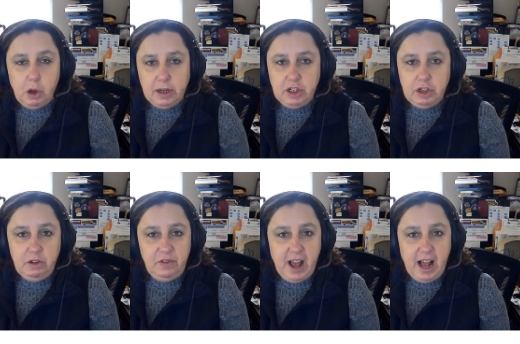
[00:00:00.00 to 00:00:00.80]
going
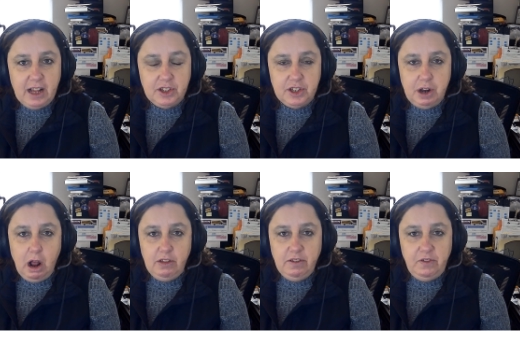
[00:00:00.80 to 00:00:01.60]
too fast,
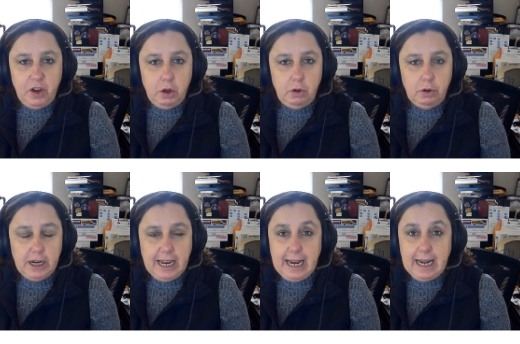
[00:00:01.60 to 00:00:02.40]
on the
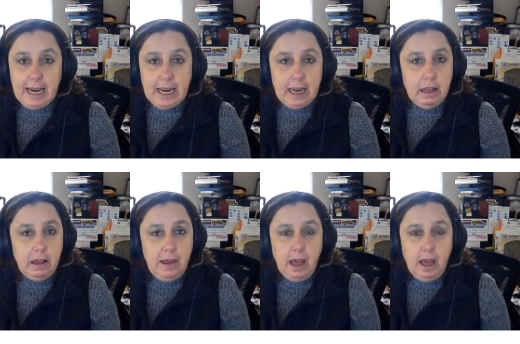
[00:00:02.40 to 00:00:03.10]
phone, eating,